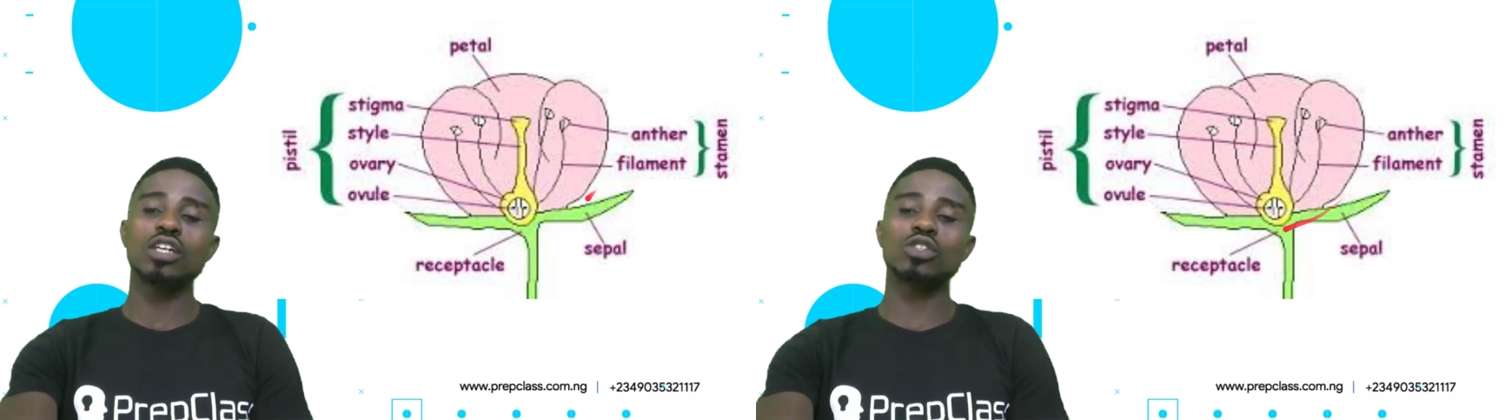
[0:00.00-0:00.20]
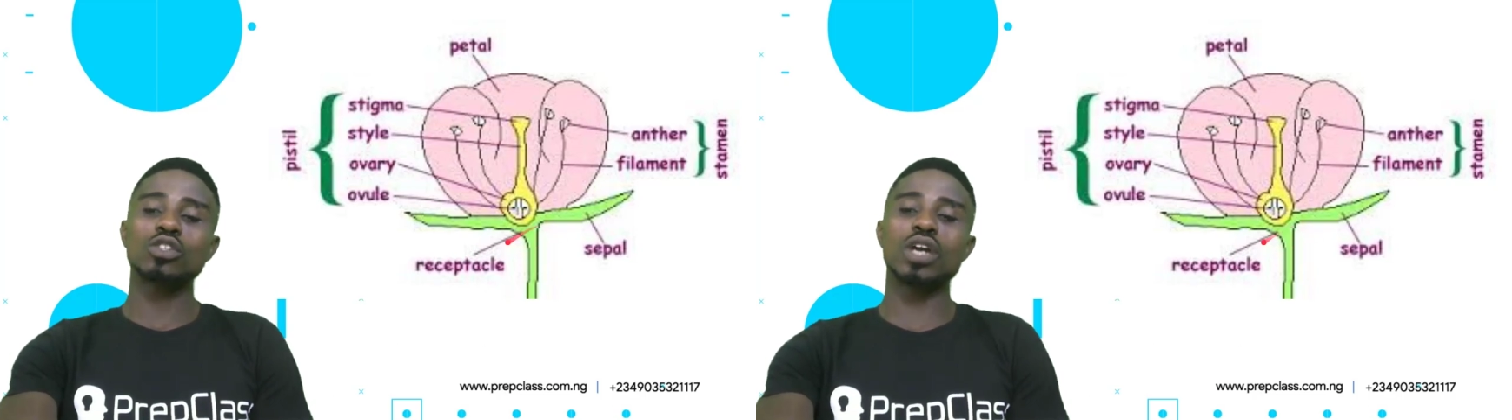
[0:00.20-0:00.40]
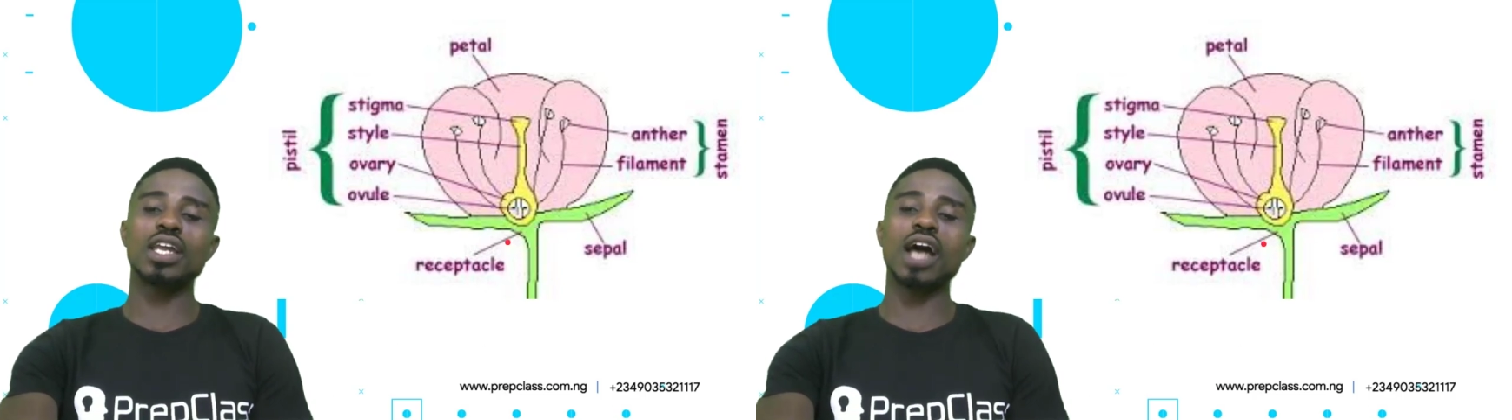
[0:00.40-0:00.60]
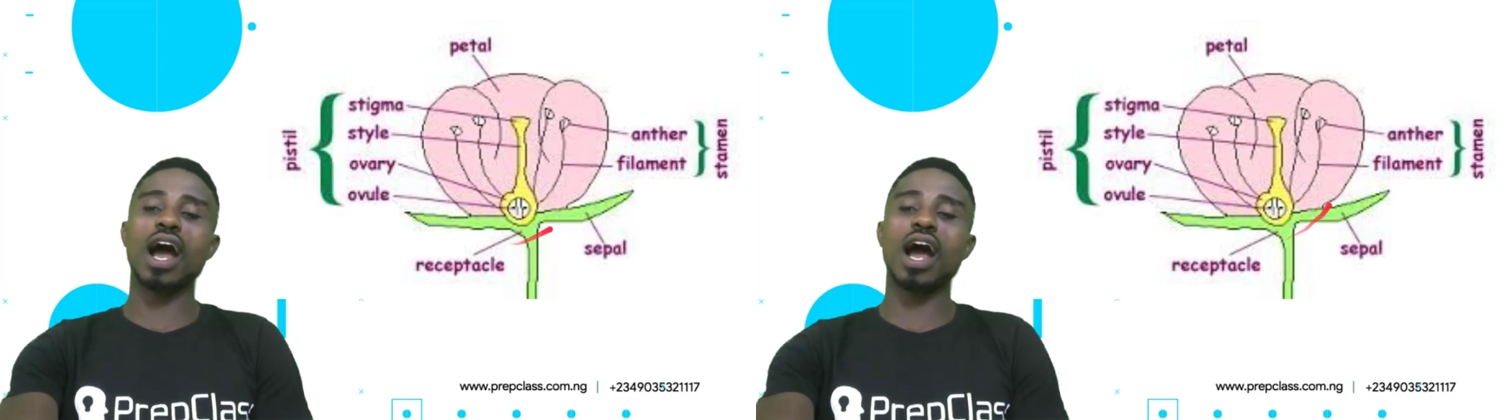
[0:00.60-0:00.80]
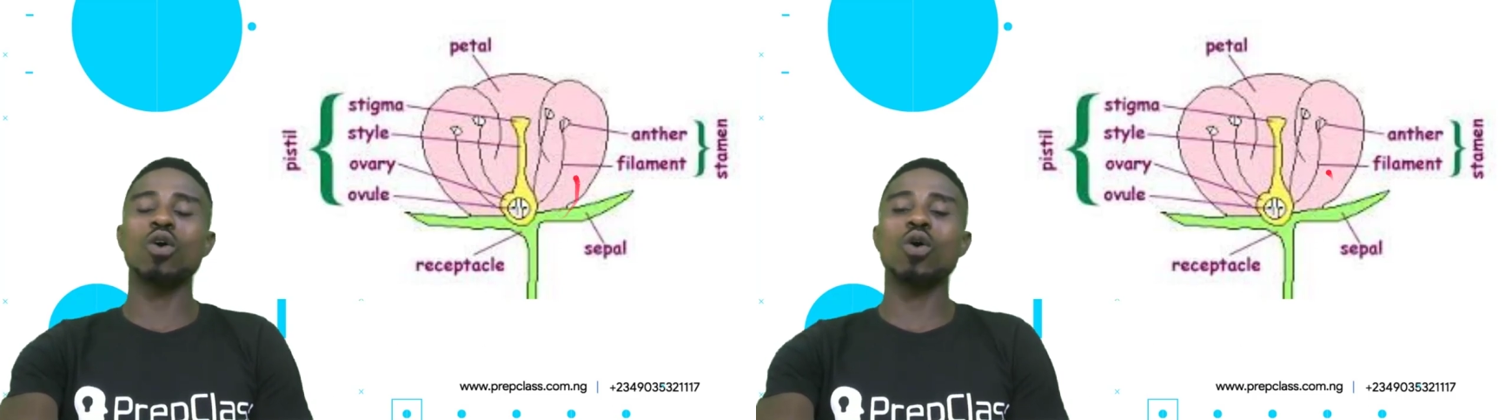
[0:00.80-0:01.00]

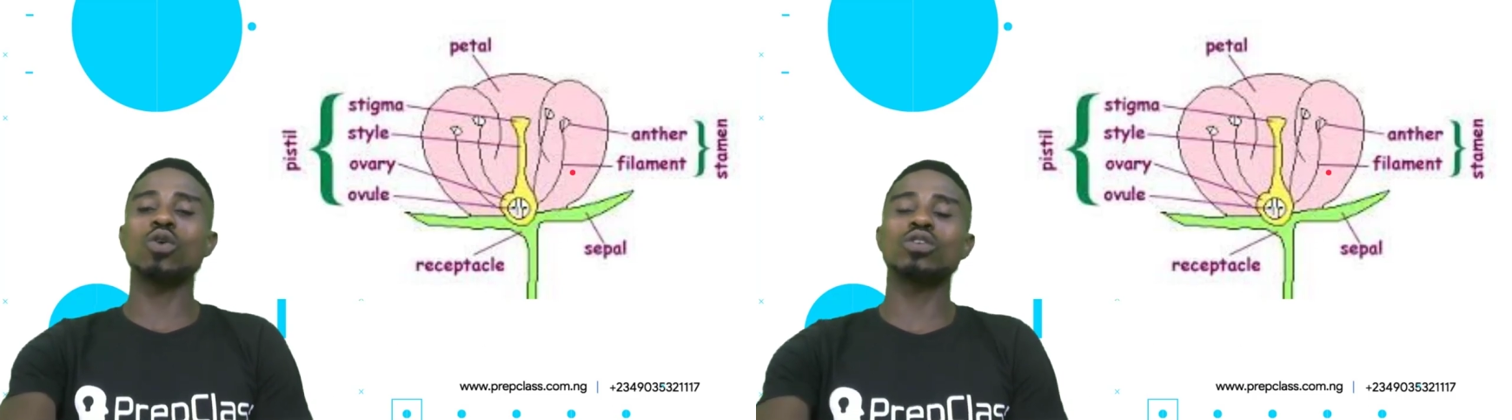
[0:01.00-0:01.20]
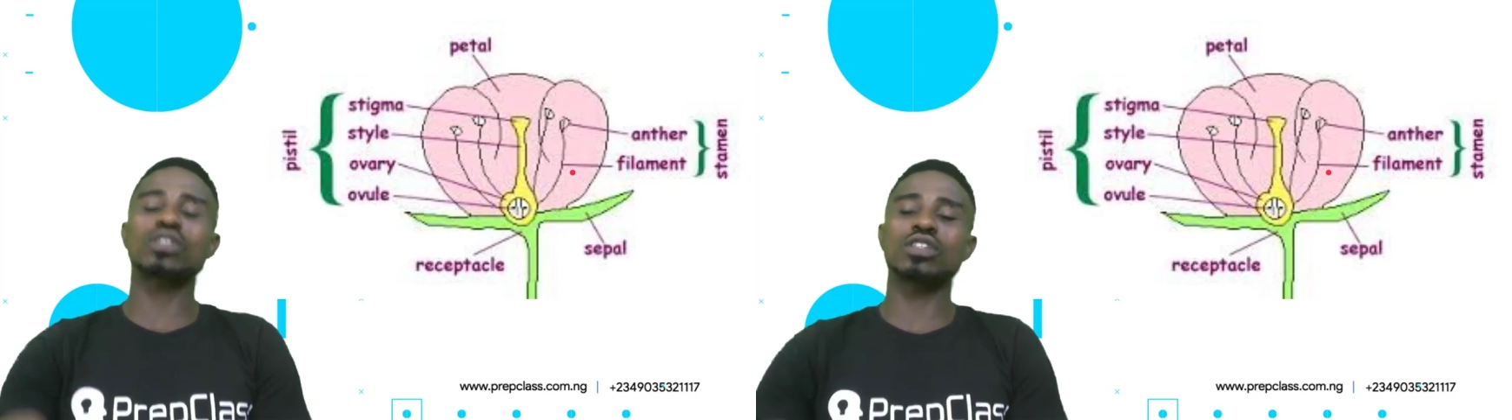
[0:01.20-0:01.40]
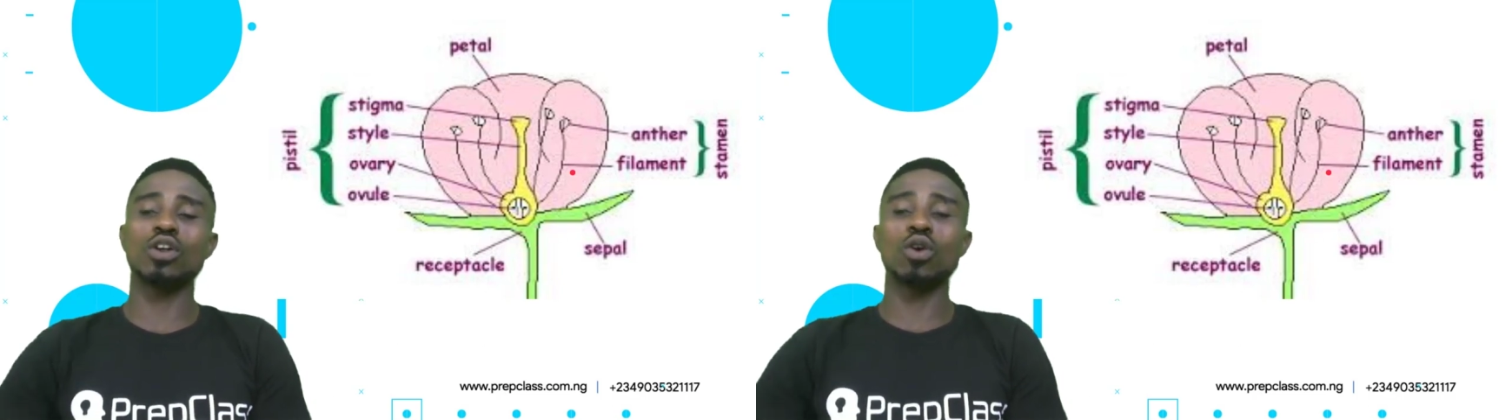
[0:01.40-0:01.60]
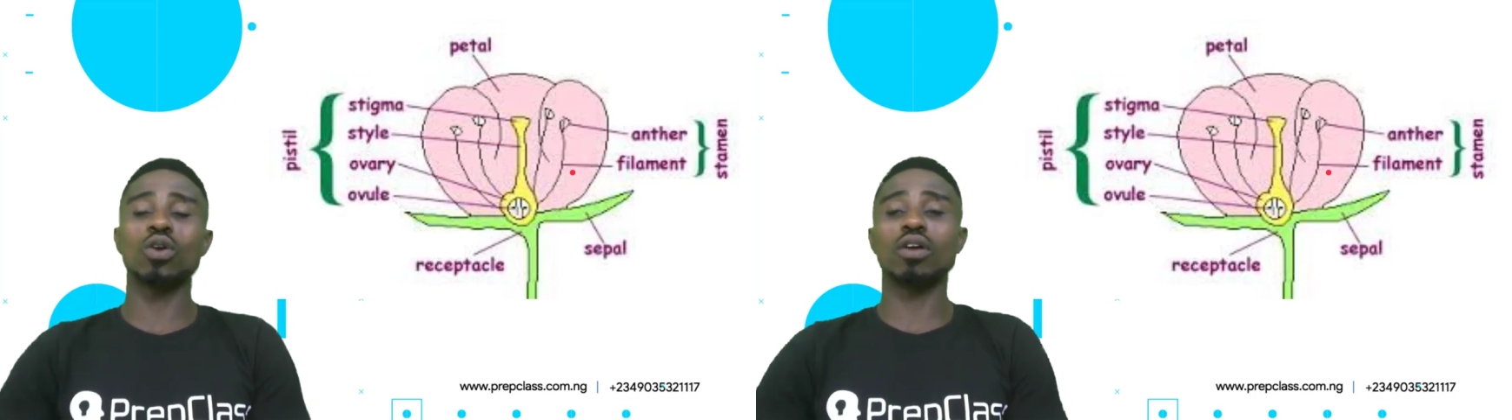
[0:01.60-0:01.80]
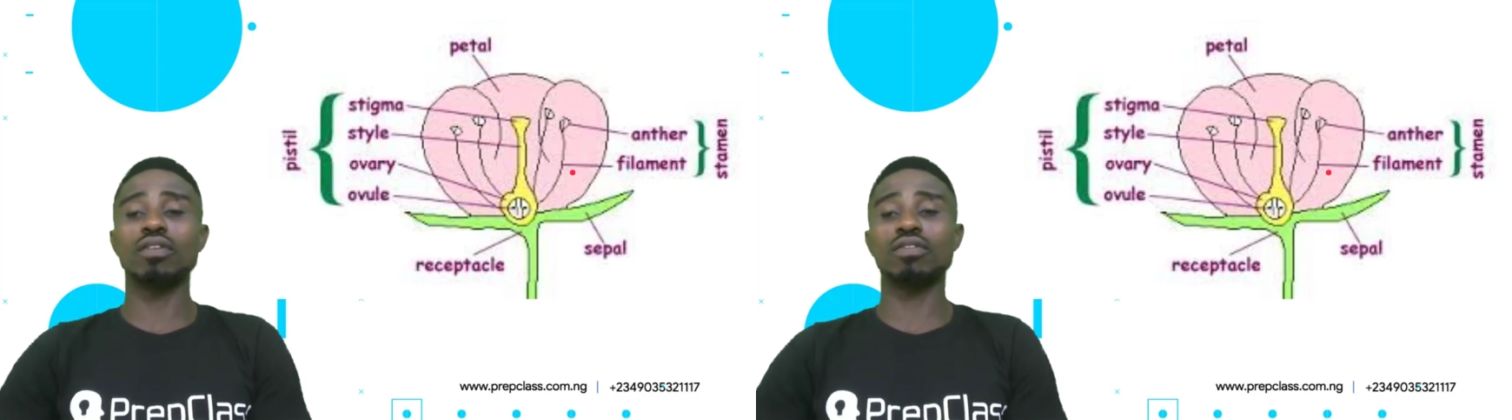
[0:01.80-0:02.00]
together holds the
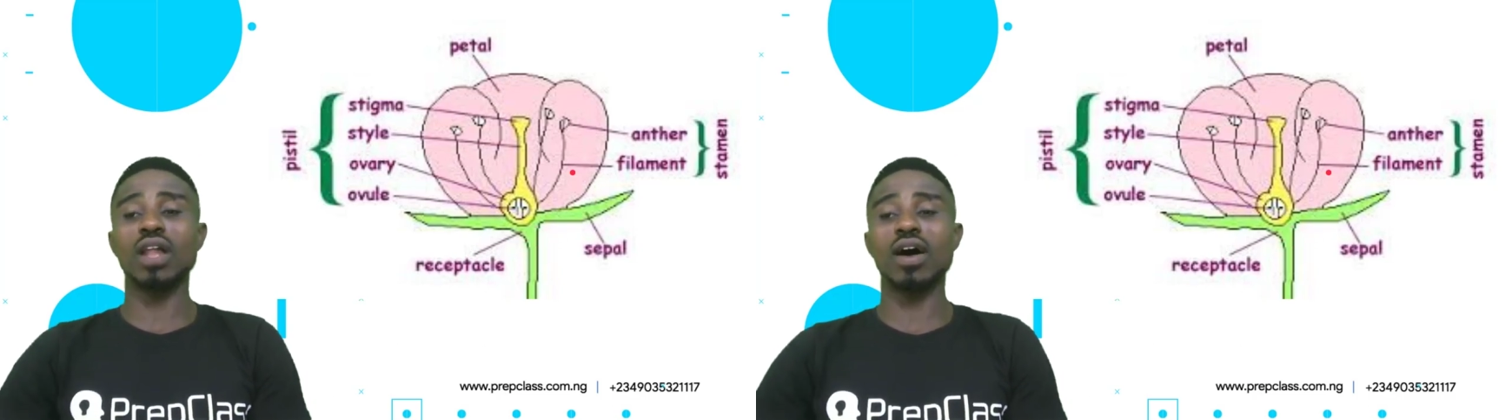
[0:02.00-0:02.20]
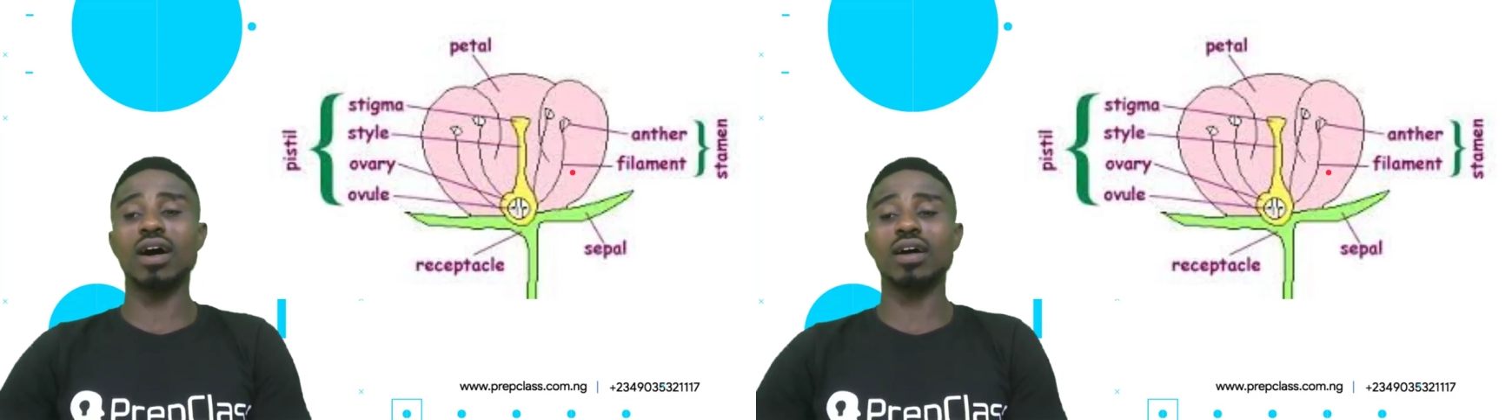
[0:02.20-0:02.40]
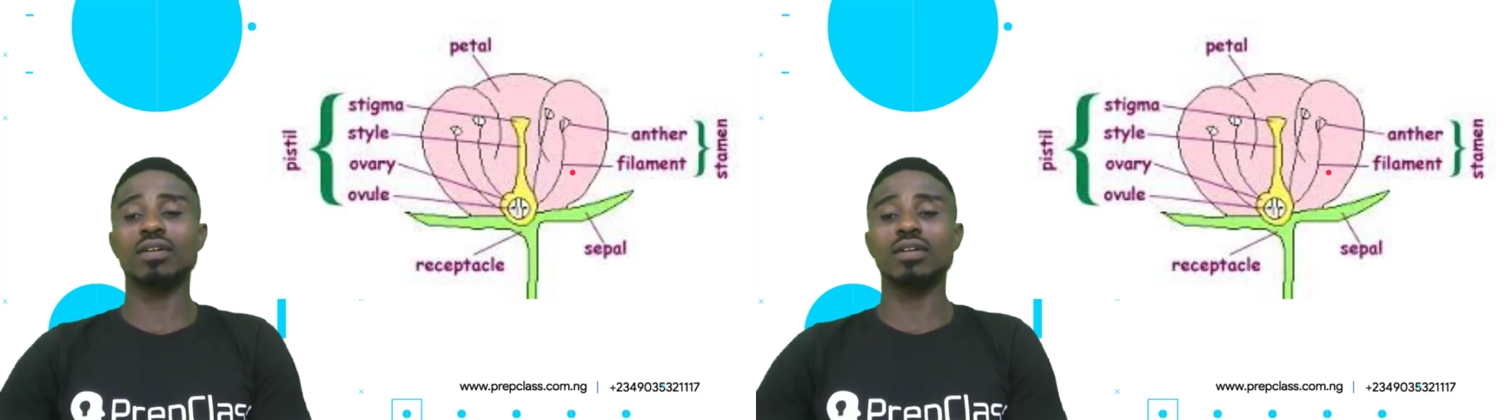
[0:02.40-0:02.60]
whole of the flower.